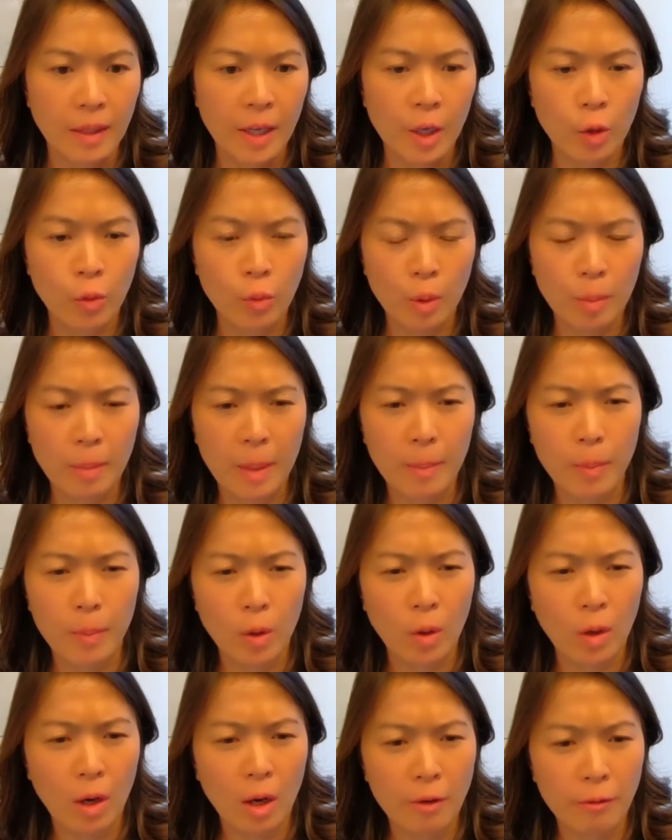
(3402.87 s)
I don't
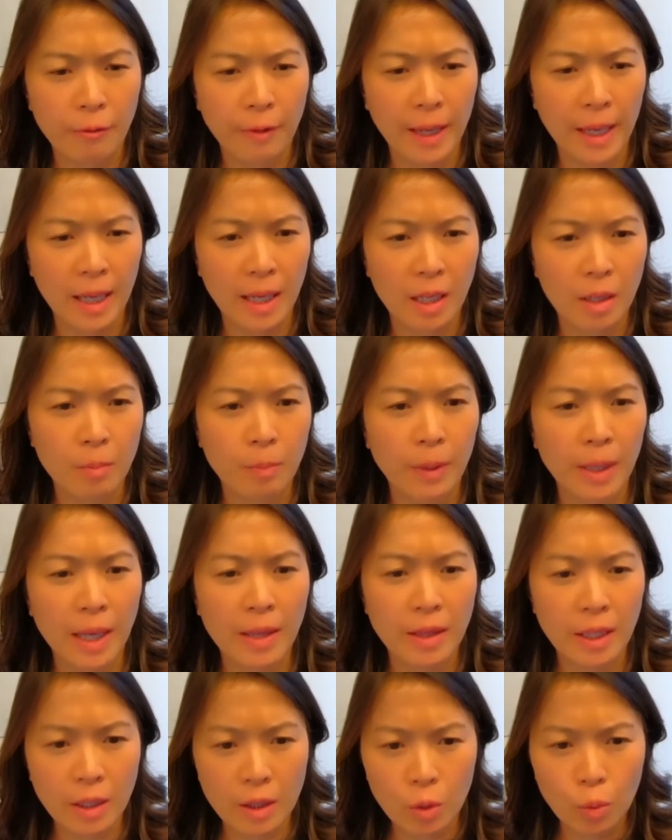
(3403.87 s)
remember offhand, but
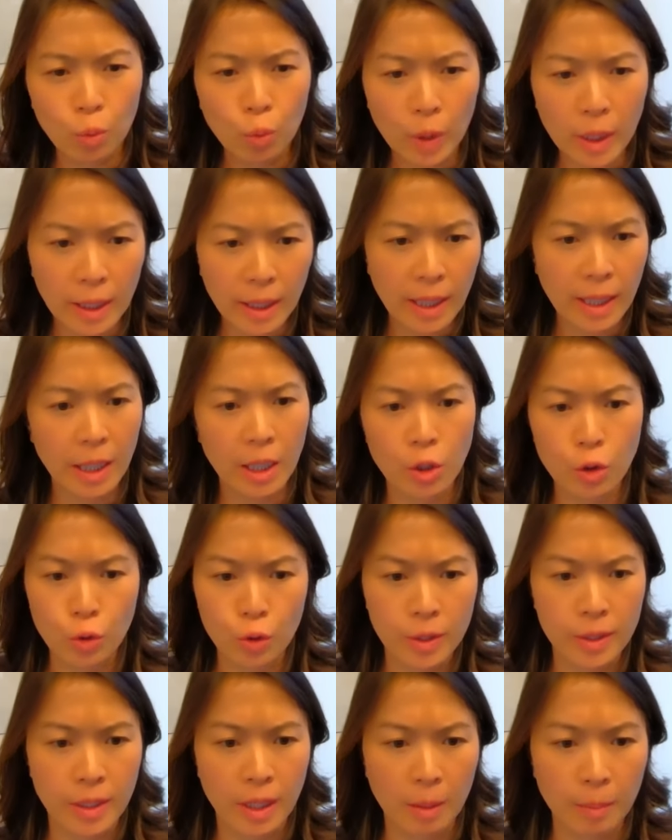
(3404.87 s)
I think the really
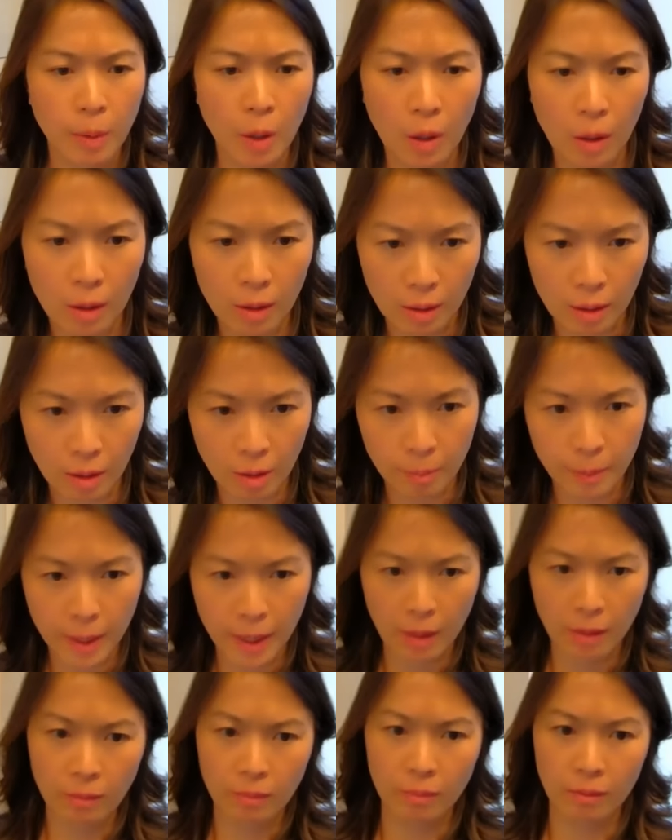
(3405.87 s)
interesting part
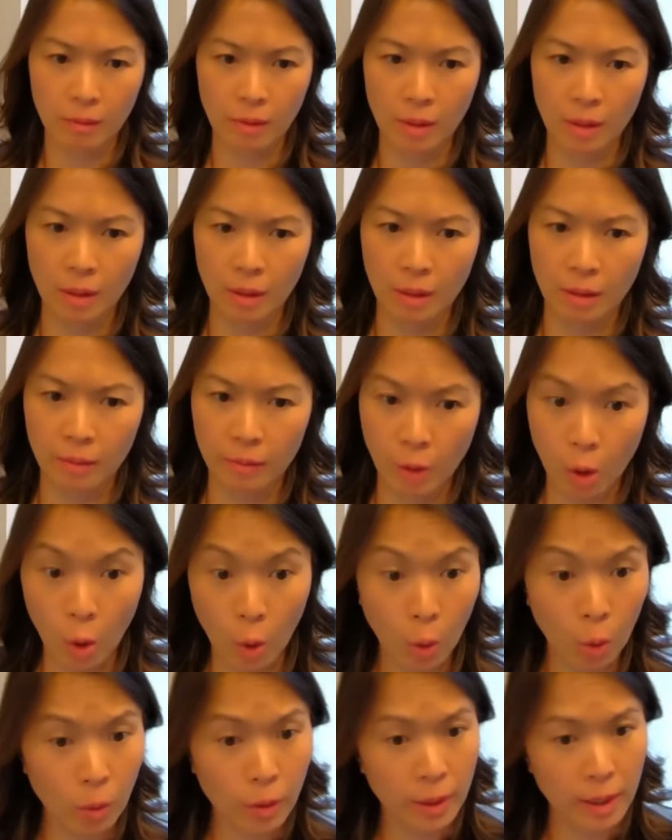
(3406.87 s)
about the
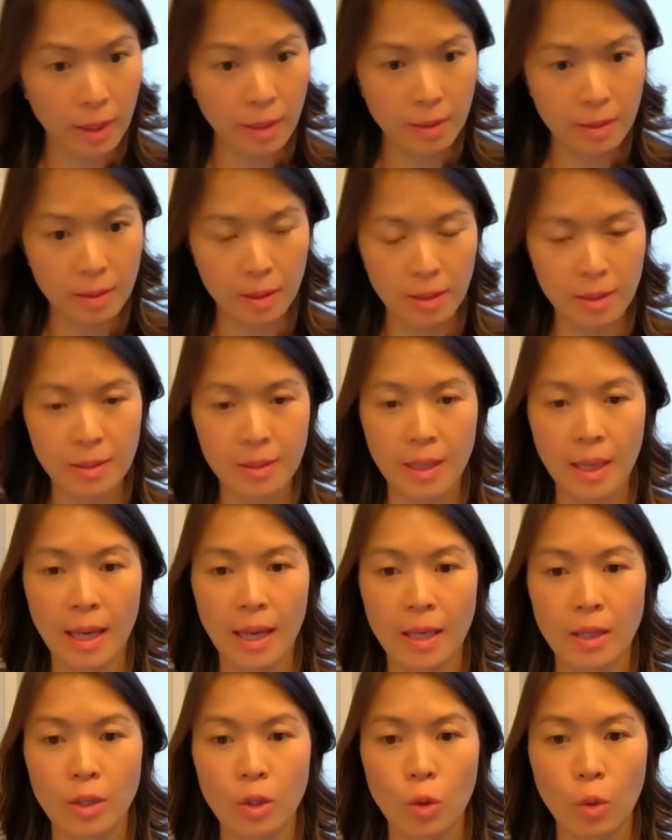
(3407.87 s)
holdings is
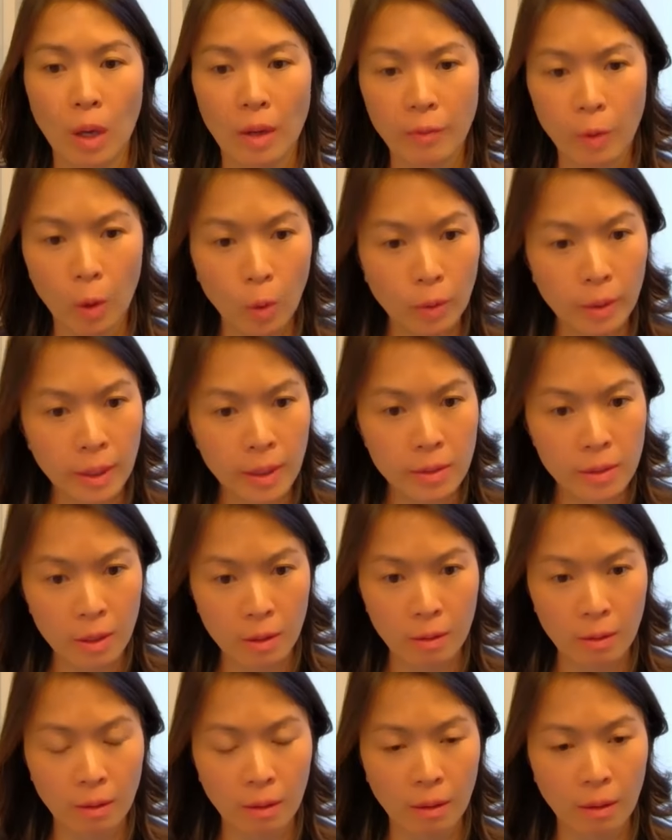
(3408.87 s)
that you have holdings
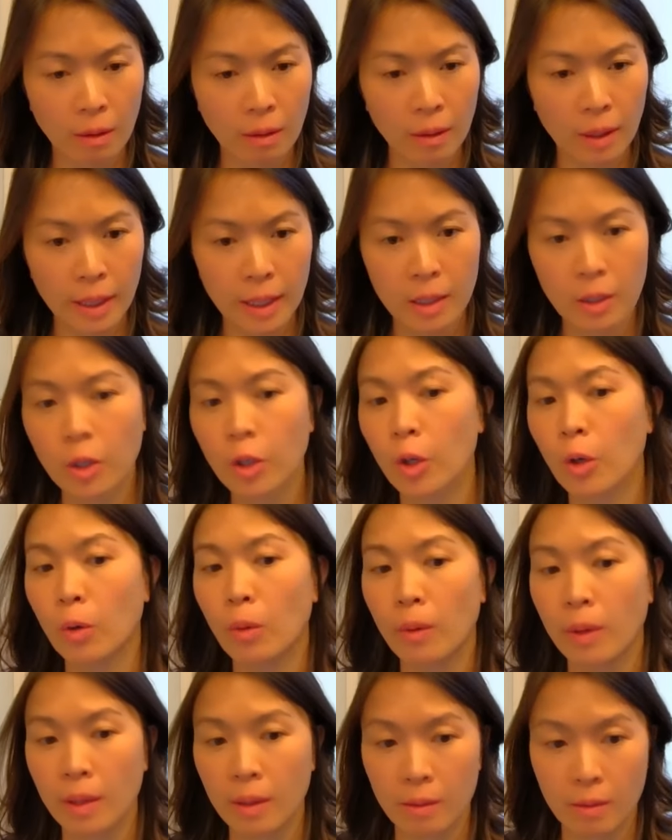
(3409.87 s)
that are like, in
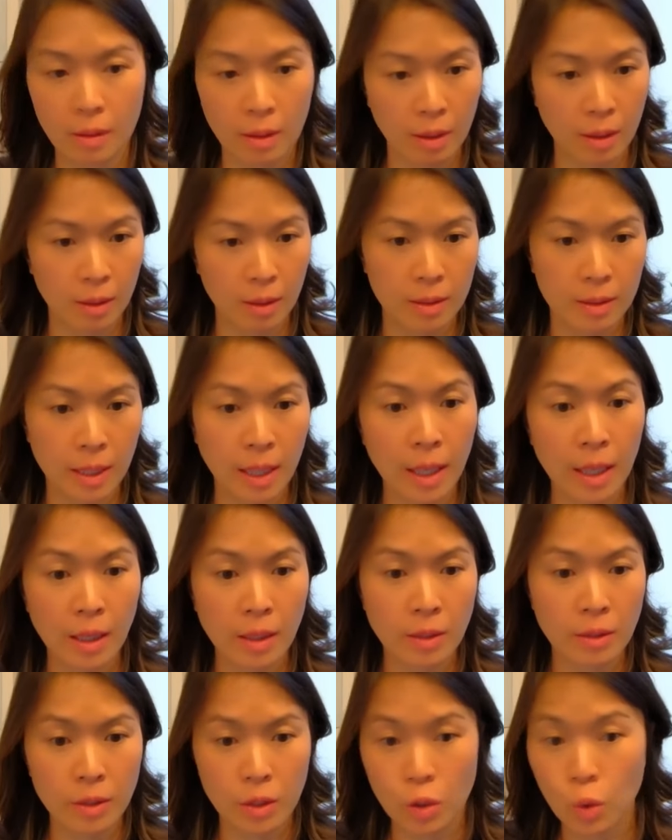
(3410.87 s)
the
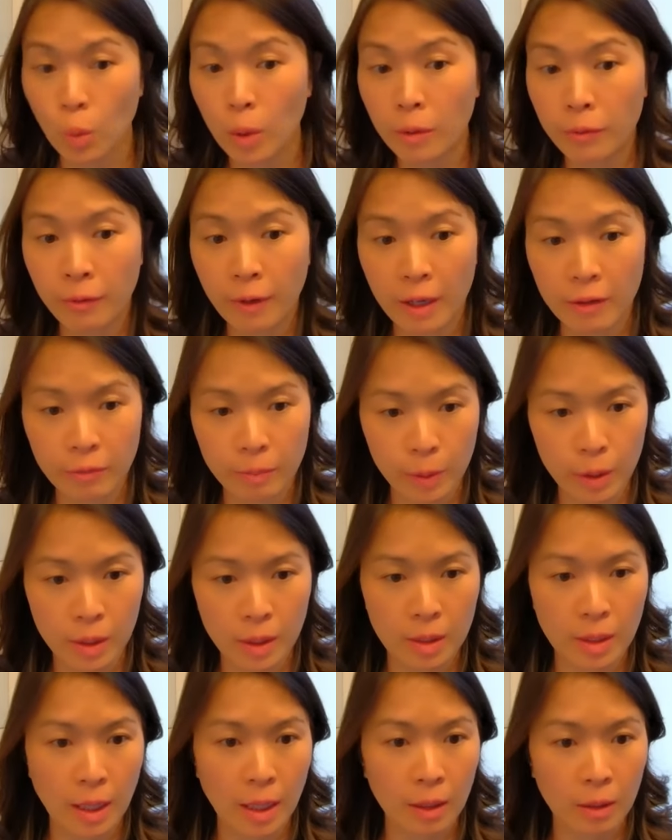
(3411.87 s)
$10 to $25
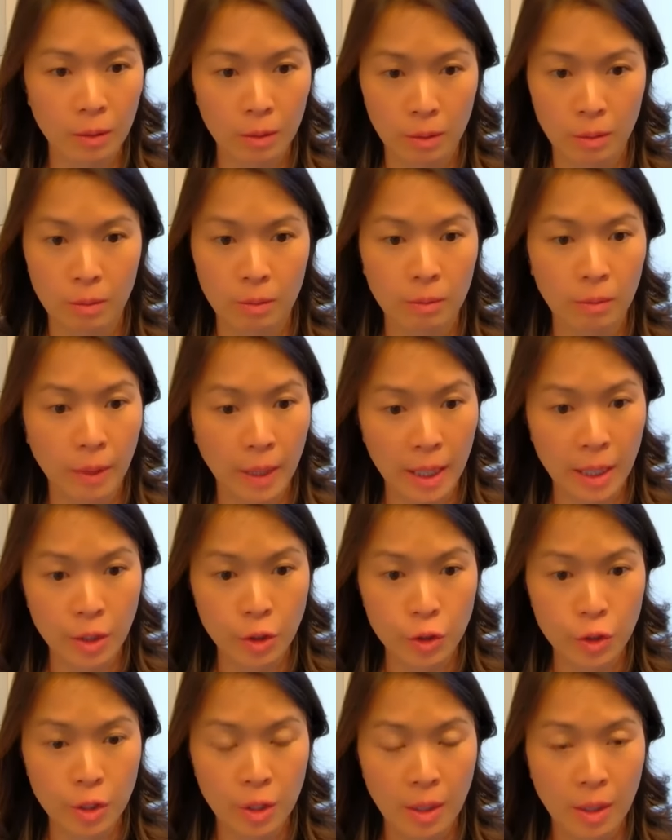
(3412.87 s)
million
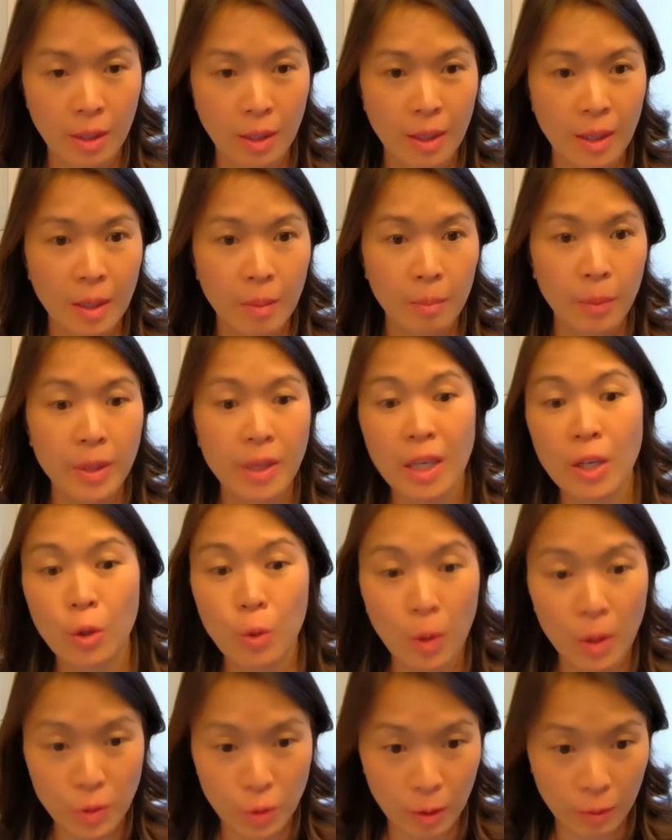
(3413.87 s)
range, but
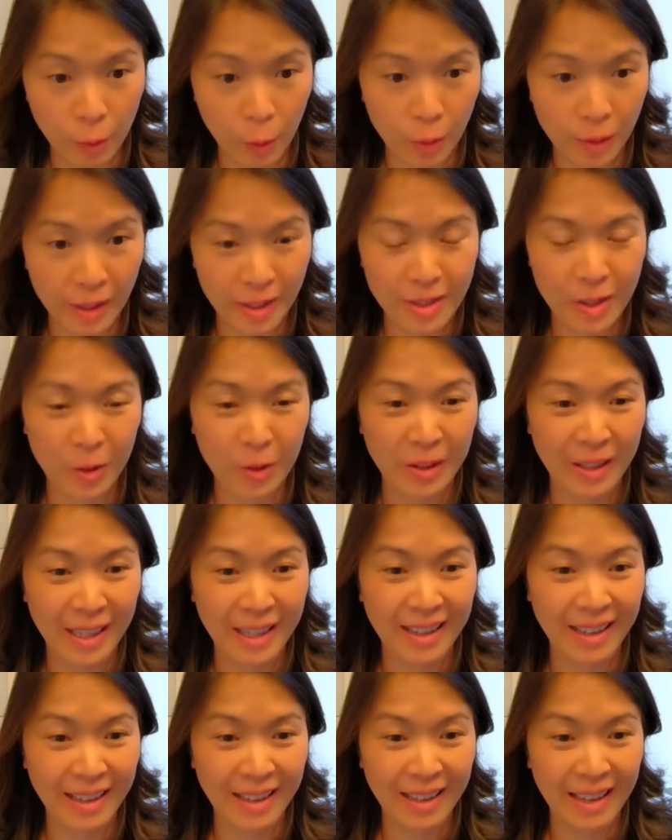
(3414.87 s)
then you also have holdings that are
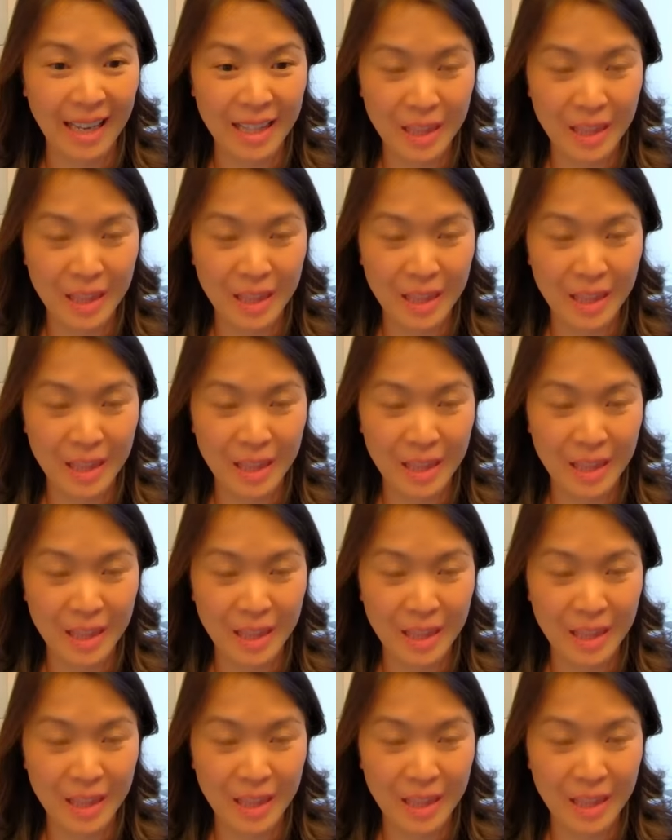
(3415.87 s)
like